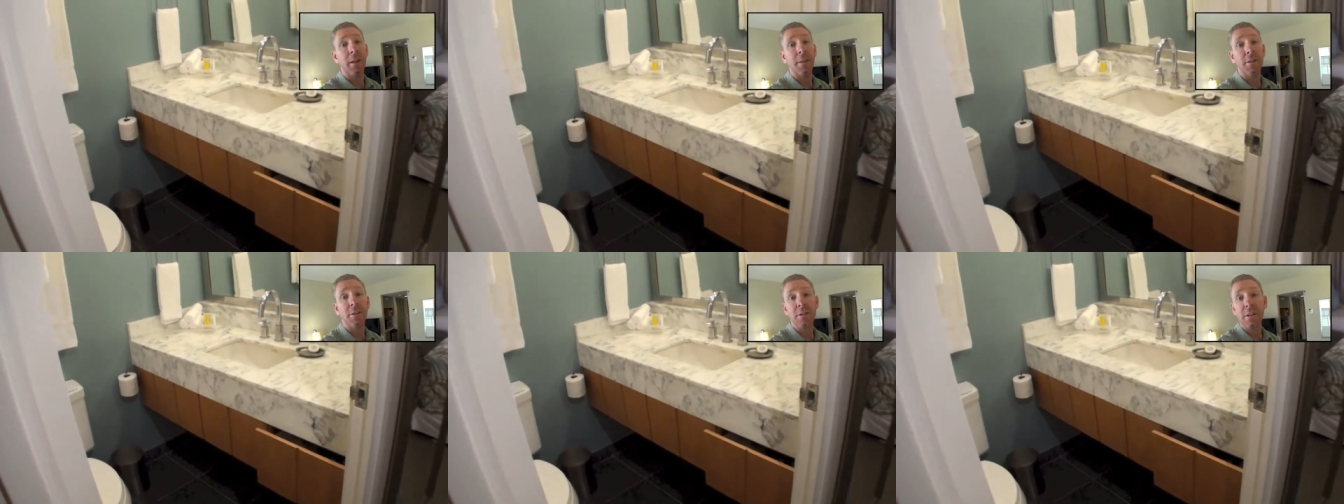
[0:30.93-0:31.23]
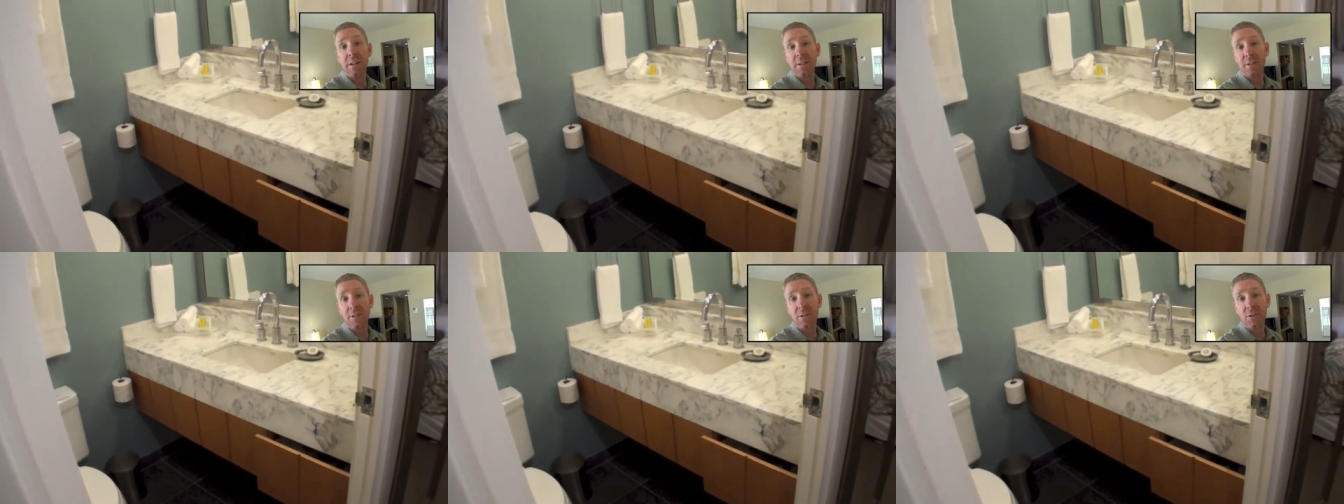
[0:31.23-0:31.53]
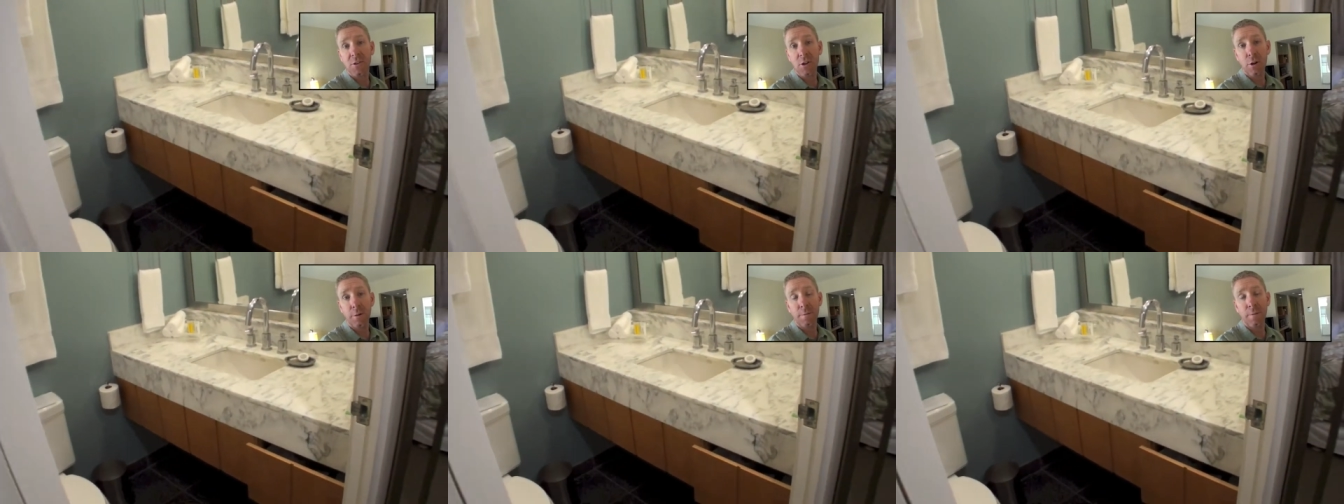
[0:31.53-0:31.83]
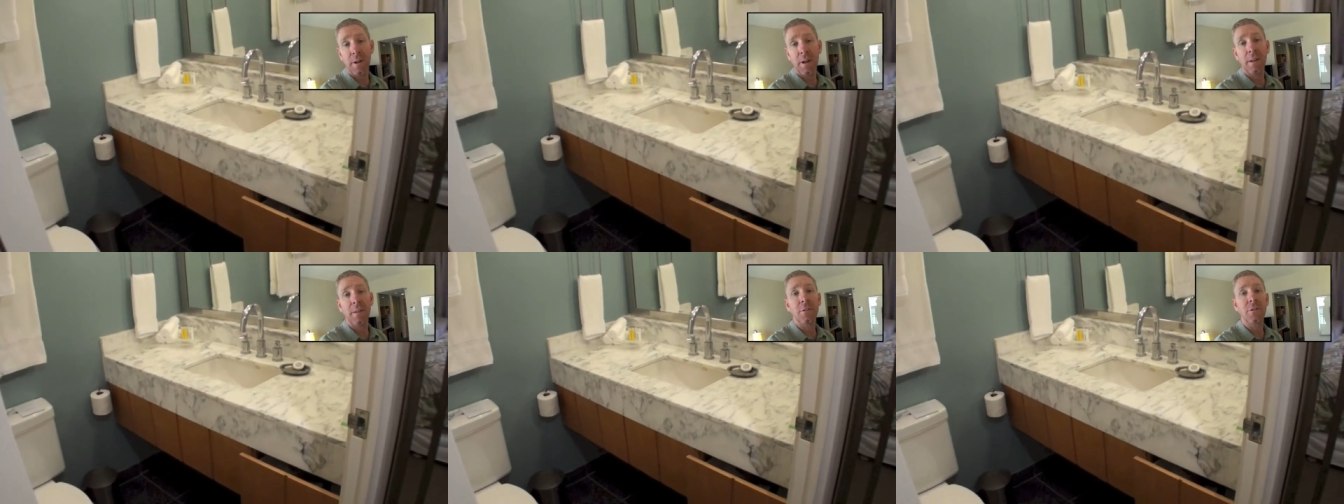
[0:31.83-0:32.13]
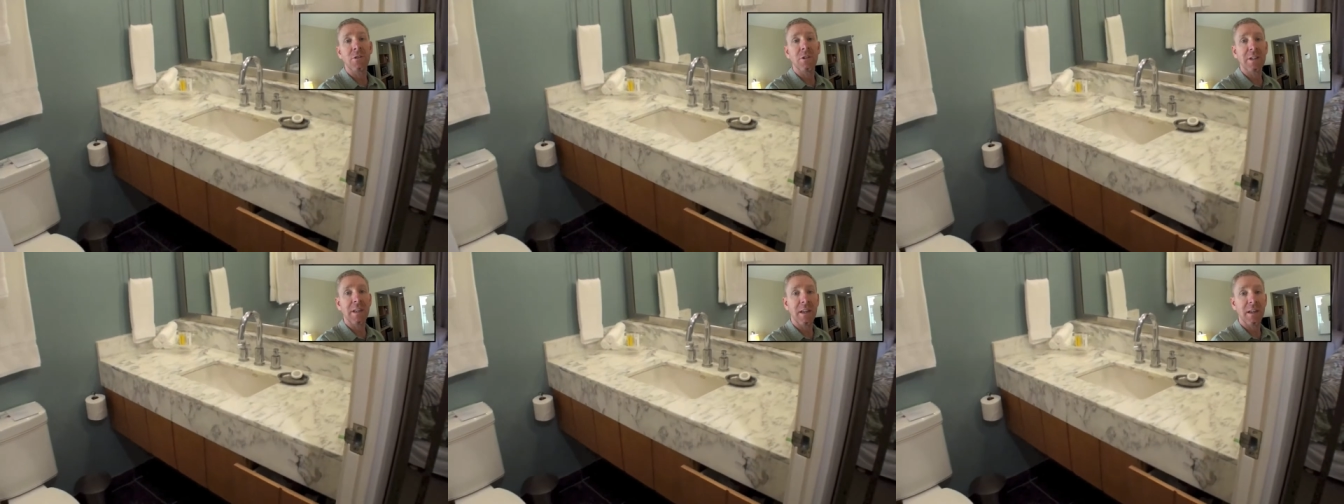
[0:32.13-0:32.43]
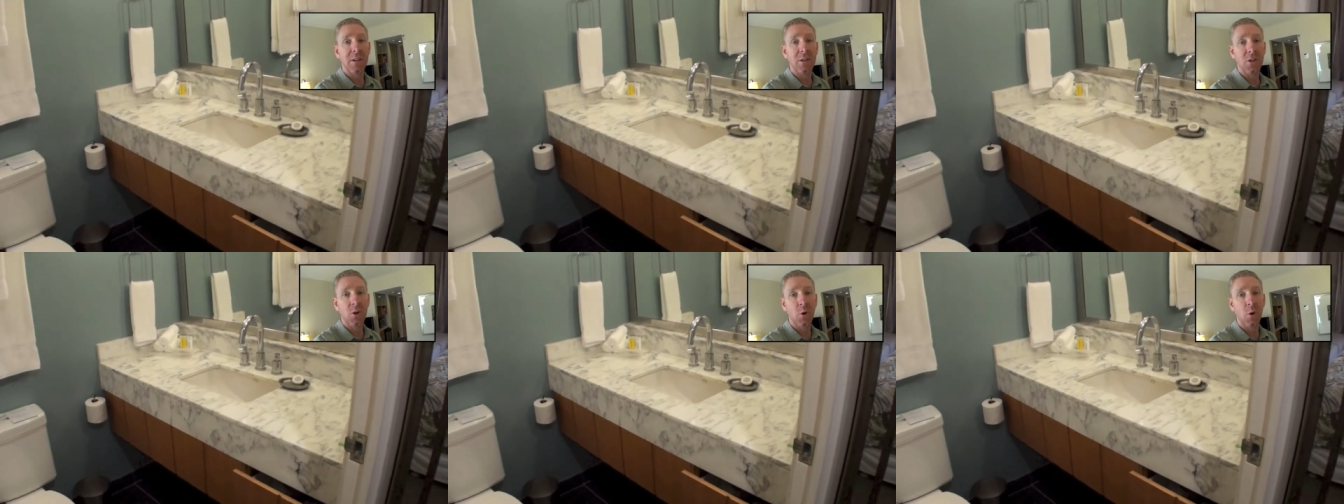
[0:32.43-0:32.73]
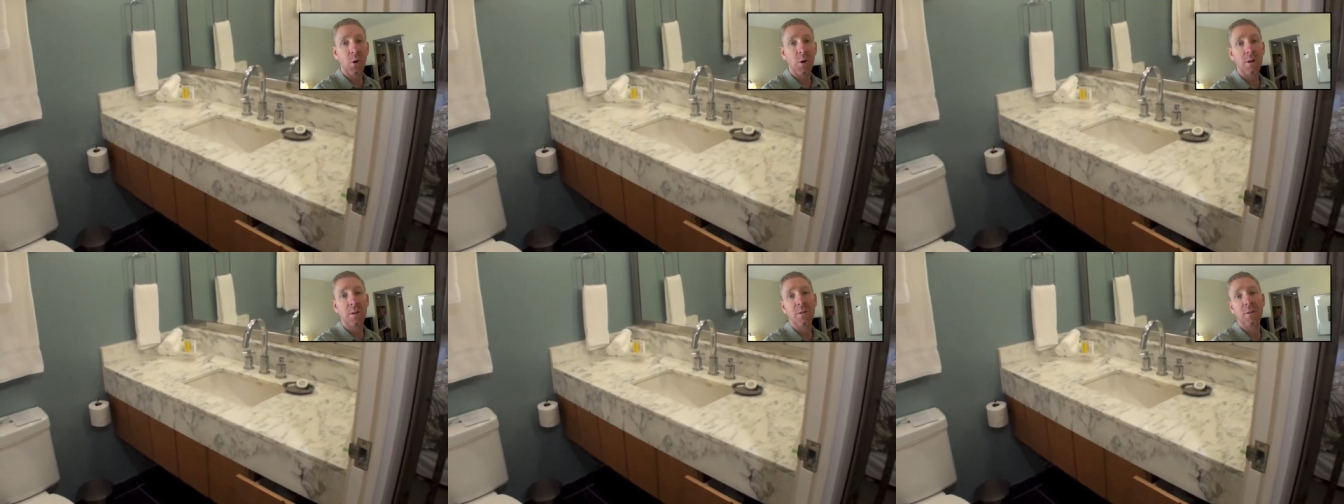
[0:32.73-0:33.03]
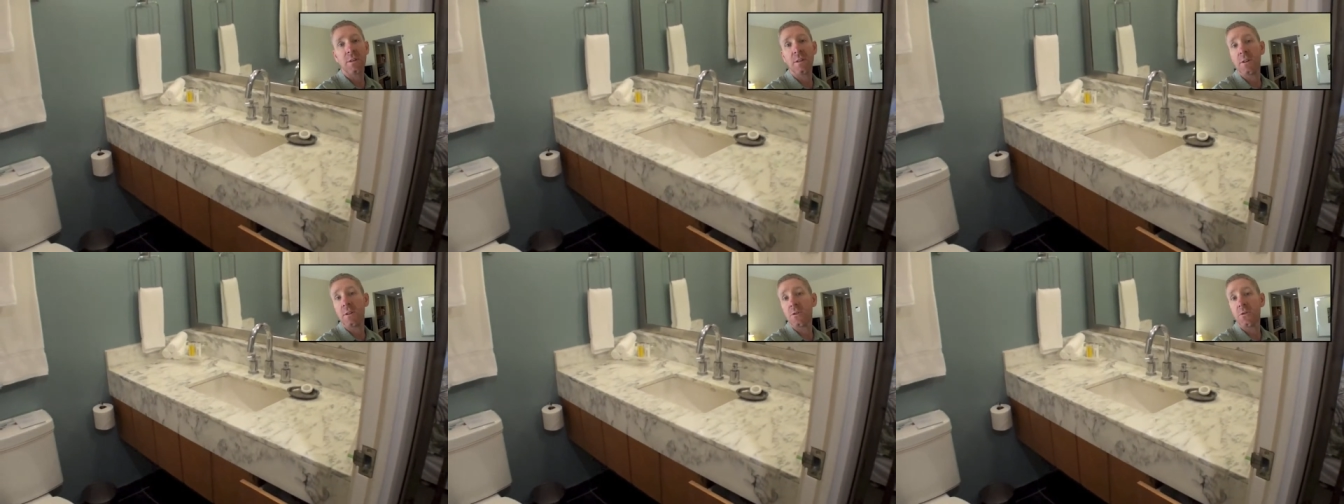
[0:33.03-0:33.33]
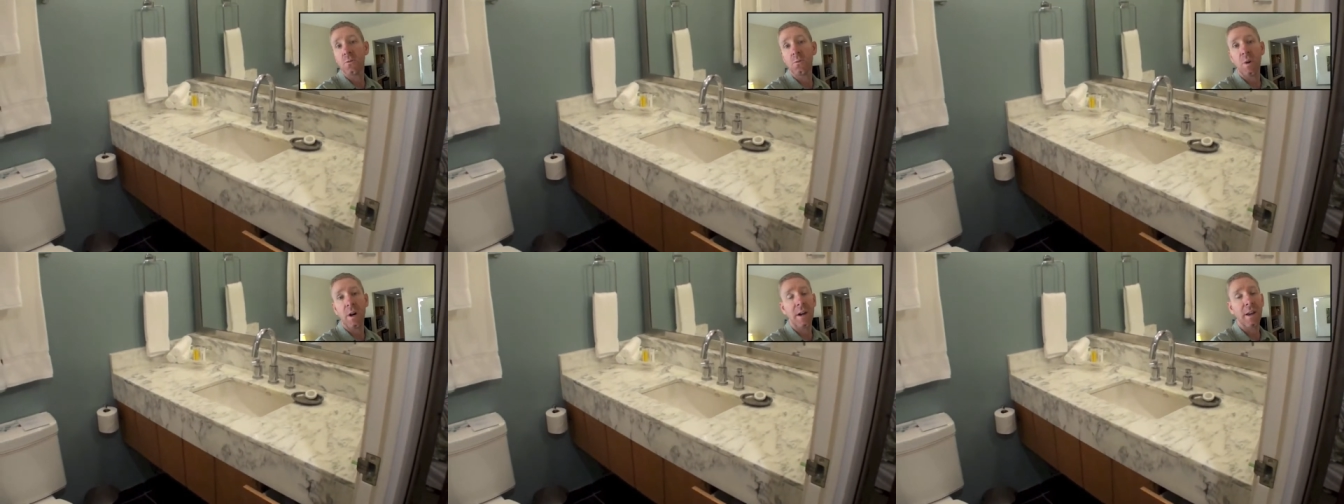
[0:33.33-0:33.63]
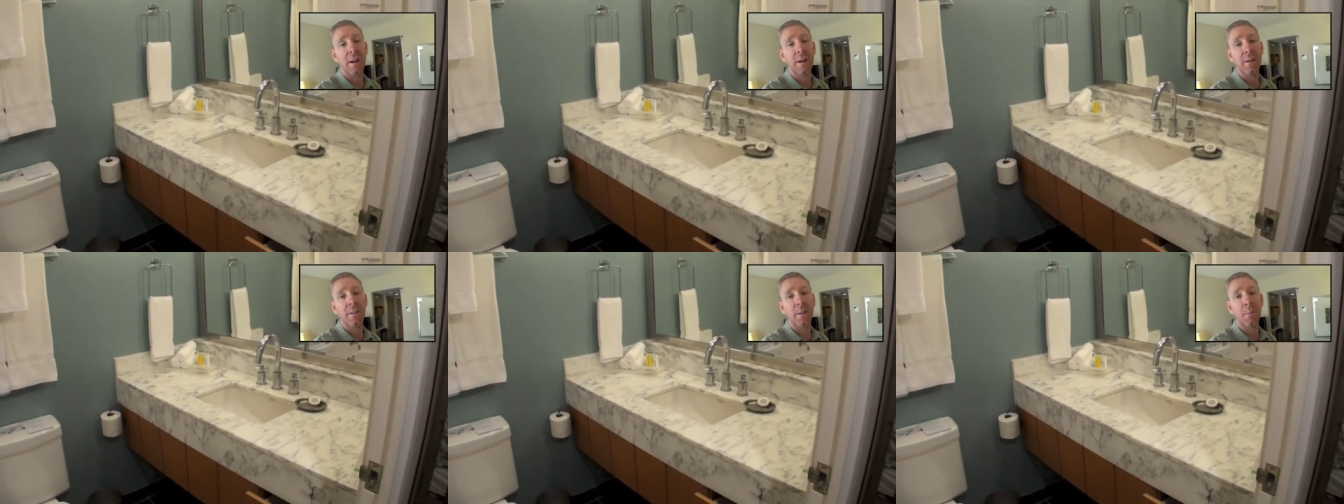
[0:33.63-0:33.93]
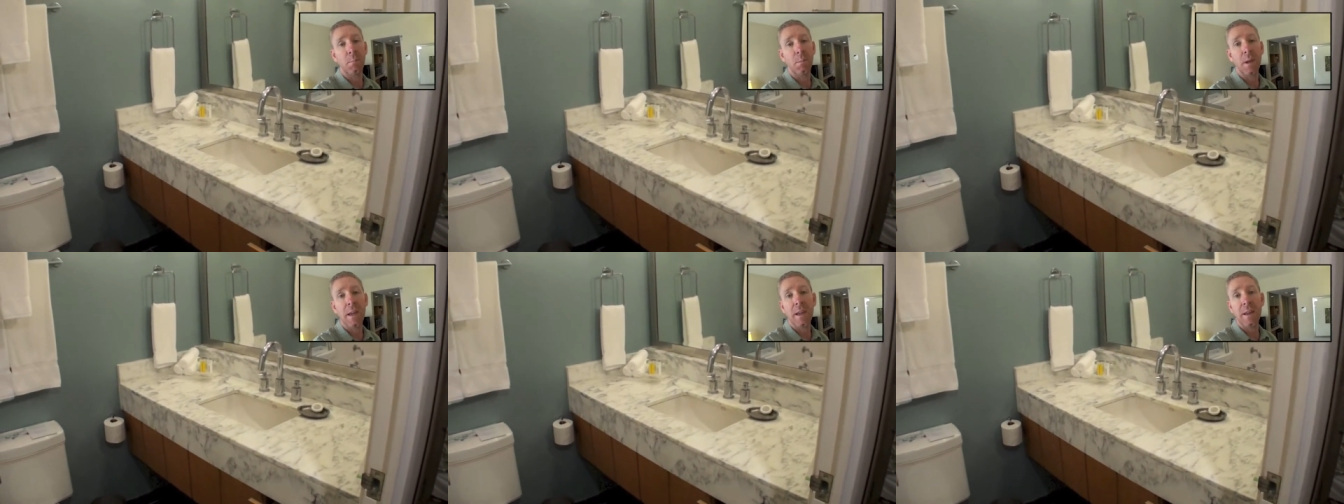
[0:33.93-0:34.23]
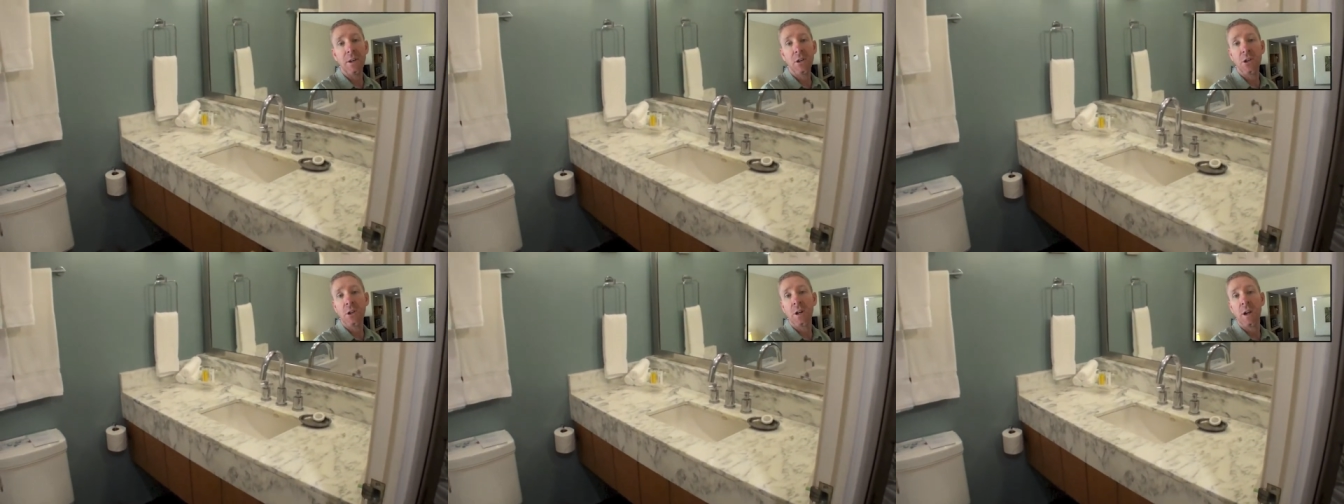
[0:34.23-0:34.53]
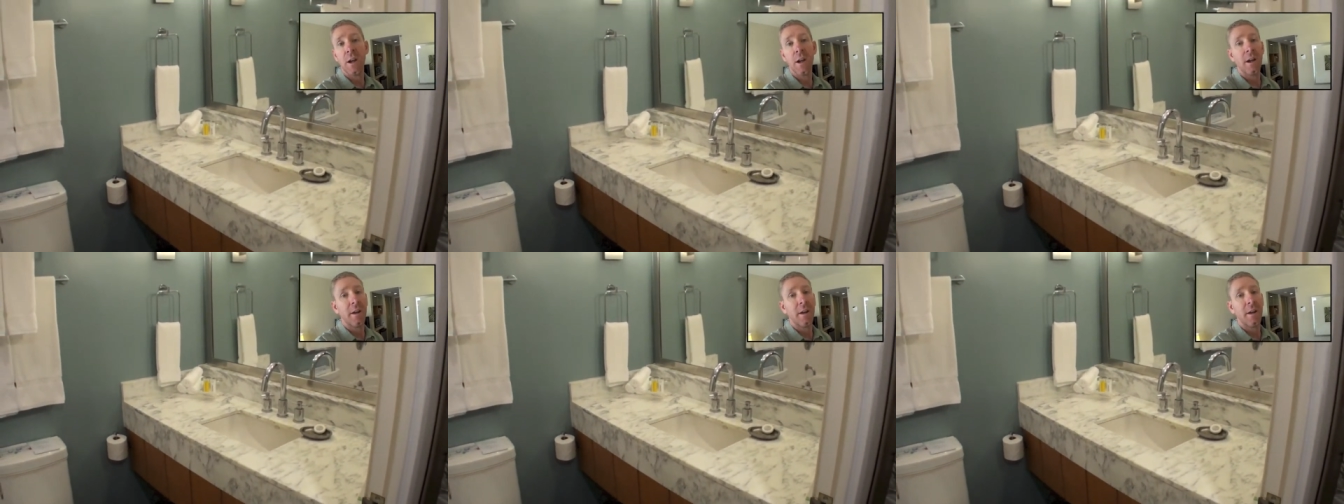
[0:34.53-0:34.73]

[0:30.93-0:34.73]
There's lots of surfing, there's tennis courts, there's running on the beach,